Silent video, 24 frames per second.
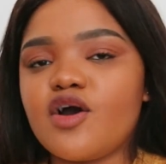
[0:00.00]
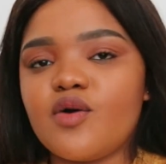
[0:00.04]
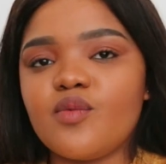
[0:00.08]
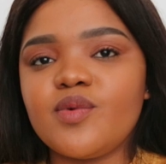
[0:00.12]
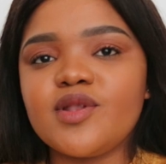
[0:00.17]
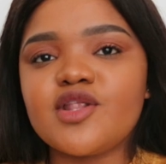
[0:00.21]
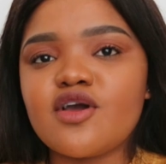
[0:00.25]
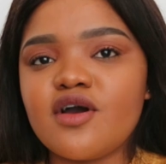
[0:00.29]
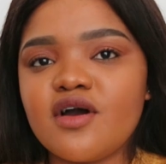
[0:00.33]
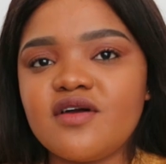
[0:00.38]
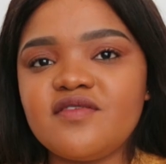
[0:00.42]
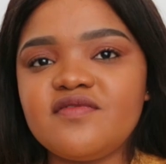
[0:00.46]

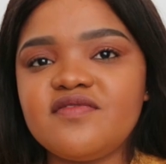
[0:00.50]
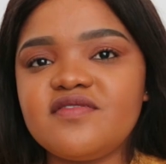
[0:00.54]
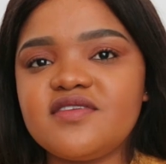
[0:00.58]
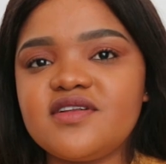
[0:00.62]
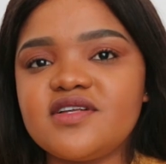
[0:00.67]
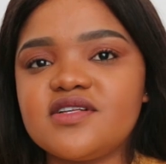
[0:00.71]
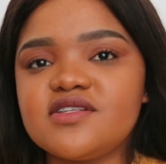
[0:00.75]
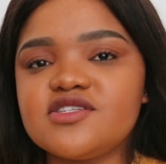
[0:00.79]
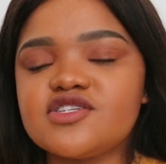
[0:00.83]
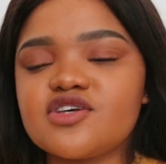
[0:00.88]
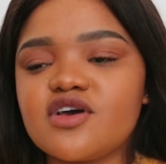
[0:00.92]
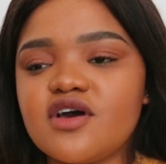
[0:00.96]
With
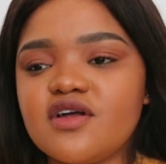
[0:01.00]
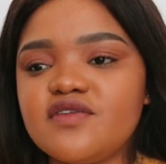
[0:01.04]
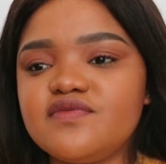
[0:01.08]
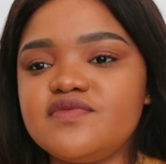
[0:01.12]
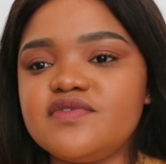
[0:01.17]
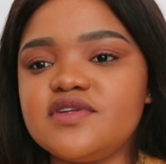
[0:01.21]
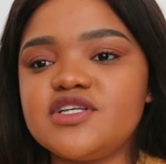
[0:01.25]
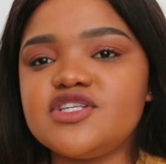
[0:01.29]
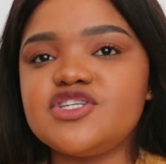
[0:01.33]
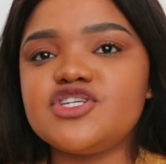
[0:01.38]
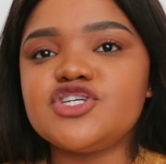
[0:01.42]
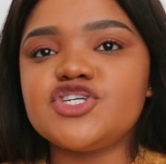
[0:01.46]

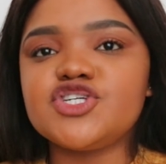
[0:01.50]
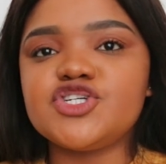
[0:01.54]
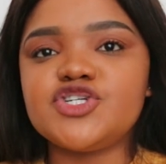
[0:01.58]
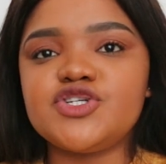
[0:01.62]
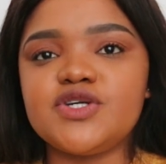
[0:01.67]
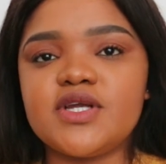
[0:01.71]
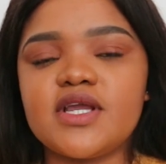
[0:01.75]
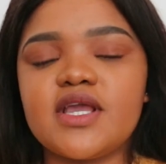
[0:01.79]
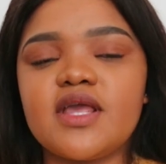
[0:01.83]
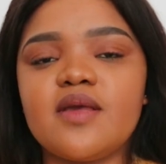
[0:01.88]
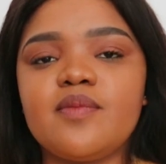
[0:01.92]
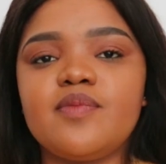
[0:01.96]
confidence is
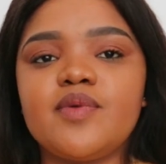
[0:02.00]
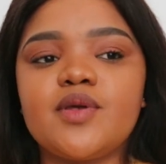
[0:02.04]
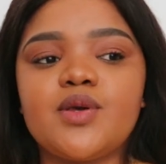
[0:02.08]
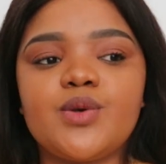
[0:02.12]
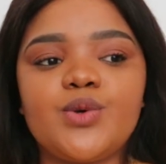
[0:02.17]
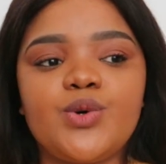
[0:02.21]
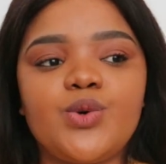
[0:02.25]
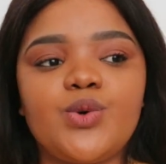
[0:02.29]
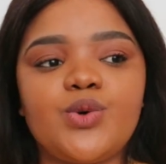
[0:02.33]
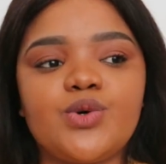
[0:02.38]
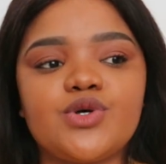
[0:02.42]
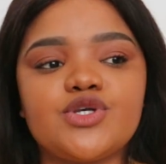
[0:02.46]
tricky
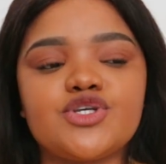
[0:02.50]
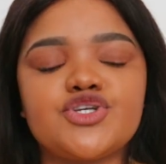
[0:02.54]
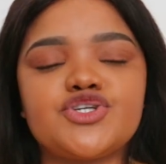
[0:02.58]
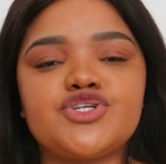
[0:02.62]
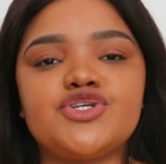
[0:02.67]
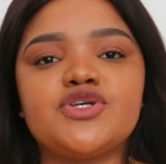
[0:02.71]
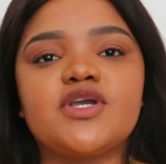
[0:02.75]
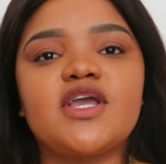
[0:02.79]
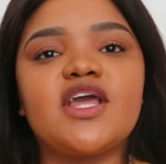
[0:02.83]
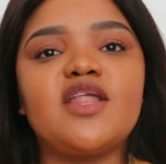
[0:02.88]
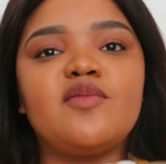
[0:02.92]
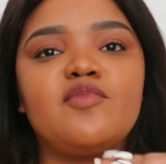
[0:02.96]

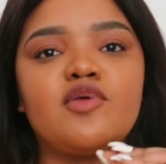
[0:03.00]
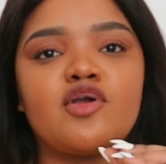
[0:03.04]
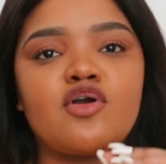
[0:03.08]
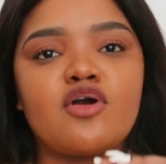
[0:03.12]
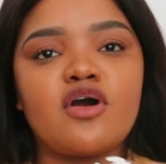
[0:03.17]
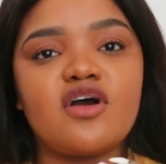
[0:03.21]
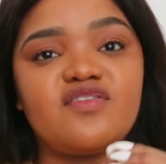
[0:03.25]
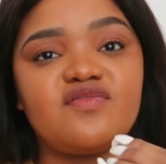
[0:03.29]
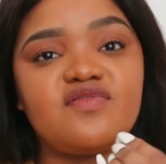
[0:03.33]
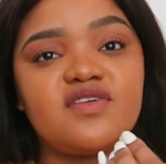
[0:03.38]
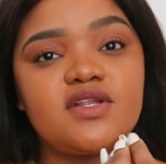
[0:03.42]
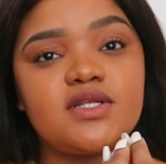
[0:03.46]
because you can be
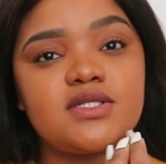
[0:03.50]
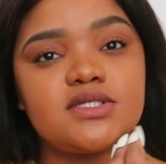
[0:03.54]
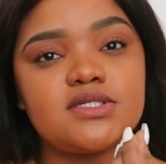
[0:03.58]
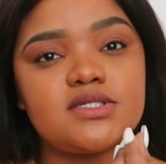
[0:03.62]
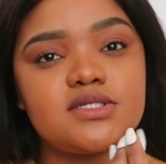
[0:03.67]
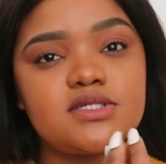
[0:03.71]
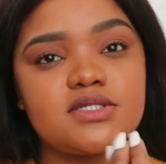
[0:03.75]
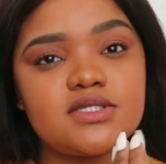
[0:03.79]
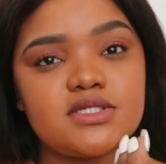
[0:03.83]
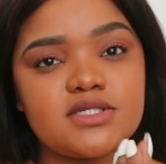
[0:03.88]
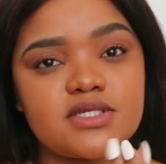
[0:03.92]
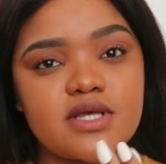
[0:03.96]

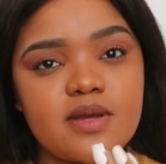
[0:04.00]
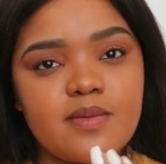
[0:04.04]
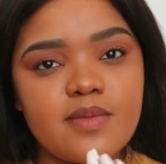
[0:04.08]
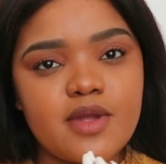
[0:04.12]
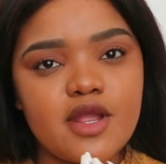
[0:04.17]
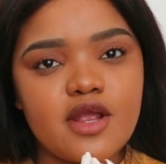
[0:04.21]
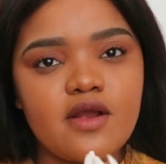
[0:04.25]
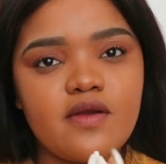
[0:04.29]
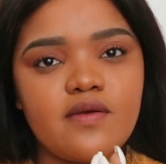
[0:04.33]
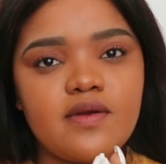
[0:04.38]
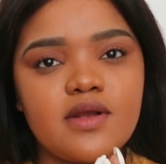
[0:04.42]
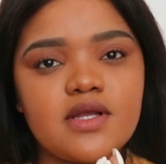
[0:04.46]
confident in
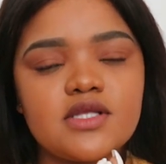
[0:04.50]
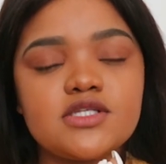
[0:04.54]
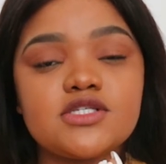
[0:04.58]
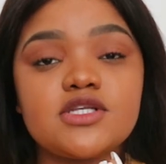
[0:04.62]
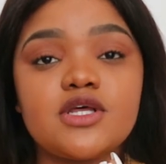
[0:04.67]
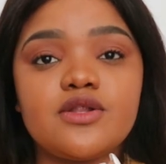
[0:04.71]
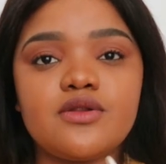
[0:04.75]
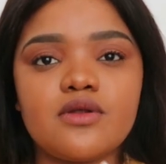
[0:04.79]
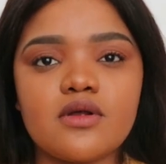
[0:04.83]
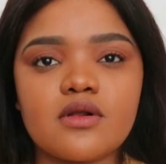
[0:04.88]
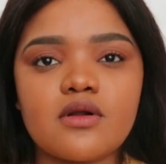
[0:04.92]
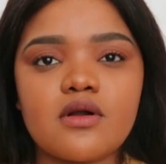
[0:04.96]
some areas
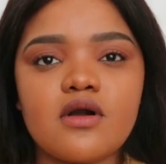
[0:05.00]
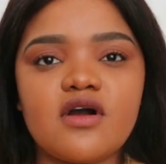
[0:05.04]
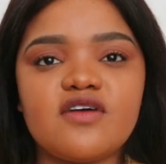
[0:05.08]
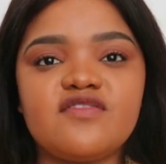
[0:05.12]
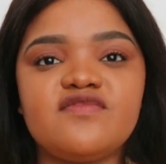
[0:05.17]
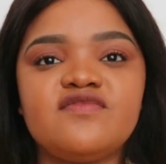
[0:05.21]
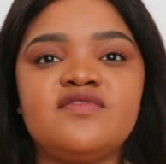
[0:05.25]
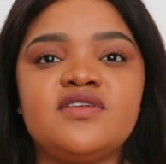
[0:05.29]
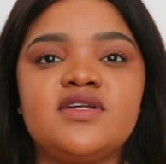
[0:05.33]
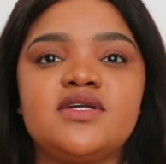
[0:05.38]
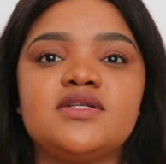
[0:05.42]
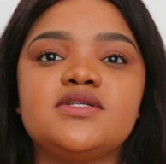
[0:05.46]
and not
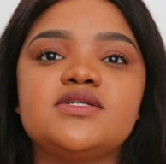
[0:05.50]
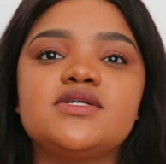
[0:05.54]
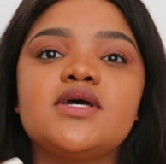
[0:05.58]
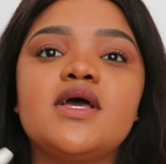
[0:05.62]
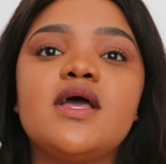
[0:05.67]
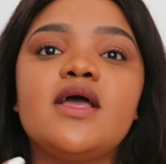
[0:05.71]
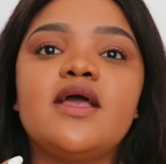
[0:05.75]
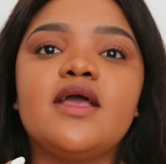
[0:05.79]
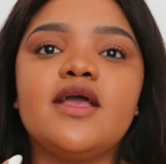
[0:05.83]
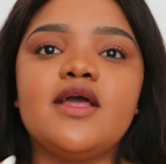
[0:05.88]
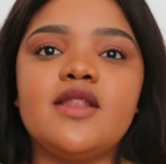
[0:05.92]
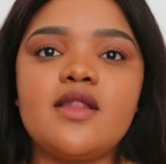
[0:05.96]
confident
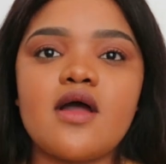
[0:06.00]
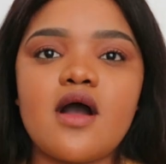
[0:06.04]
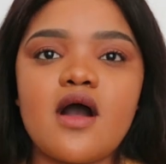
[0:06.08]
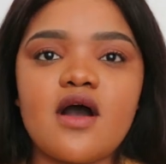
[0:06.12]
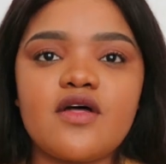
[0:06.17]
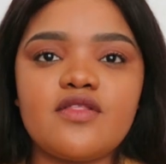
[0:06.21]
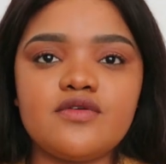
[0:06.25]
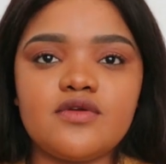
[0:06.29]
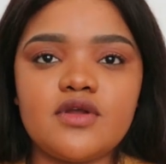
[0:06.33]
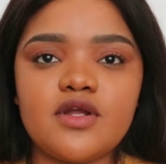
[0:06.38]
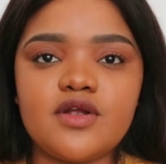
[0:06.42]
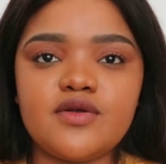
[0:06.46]
in
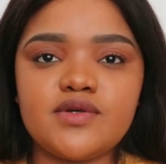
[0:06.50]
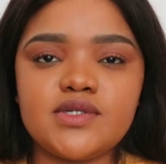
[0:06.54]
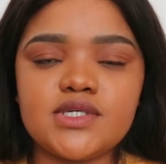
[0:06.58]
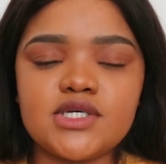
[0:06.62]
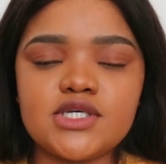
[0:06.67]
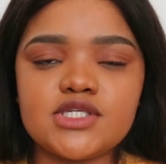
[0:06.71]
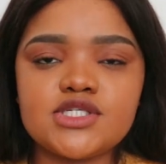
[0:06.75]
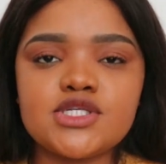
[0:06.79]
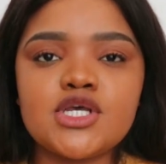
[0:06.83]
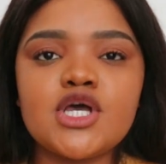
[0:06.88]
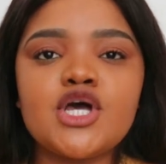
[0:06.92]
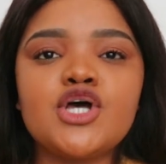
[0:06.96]
other
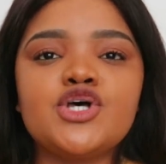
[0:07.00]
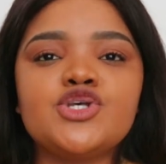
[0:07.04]
areas.